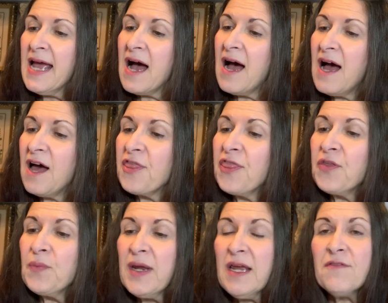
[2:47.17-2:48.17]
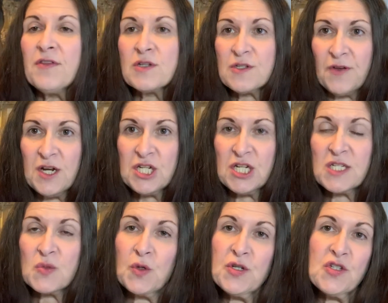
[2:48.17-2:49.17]
uh, three of those
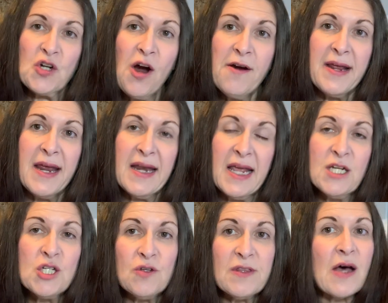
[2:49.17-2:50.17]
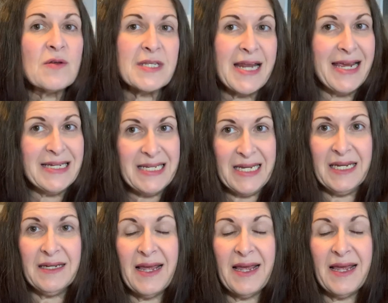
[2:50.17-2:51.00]
finishes were started in 2018.